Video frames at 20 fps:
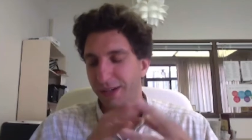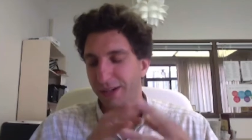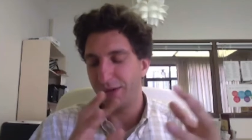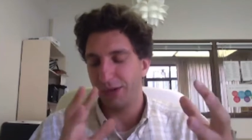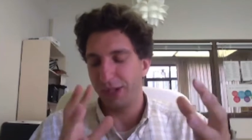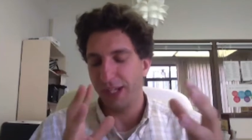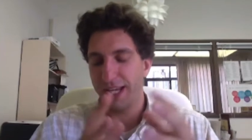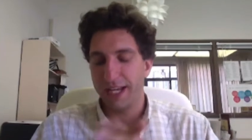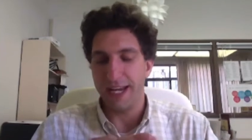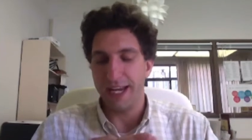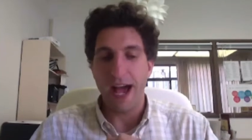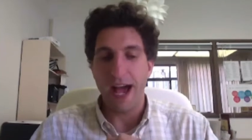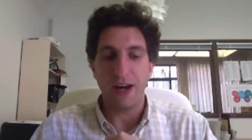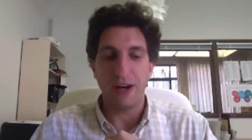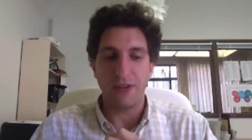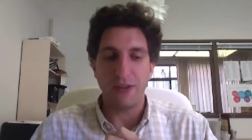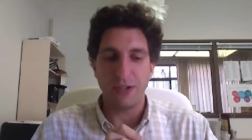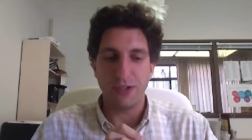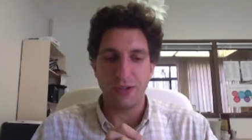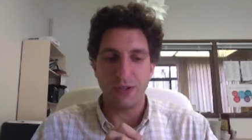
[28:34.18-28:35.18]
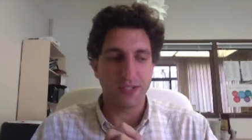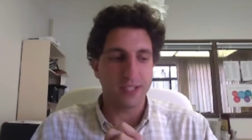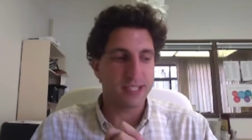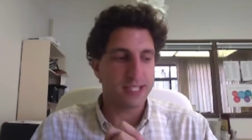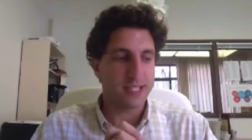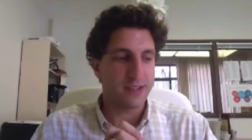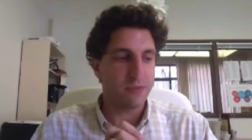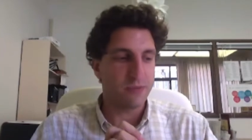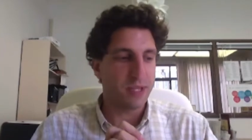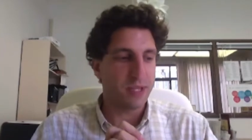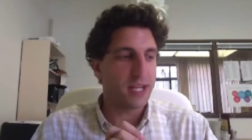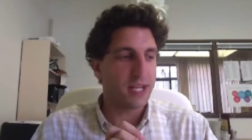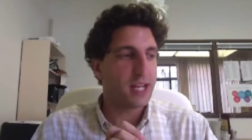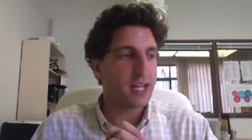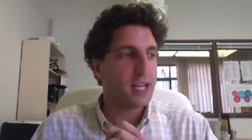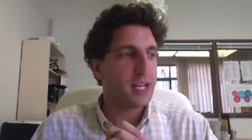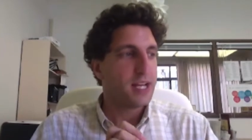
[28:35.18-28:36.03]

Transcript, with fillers: looking down at their shoes, conceivably.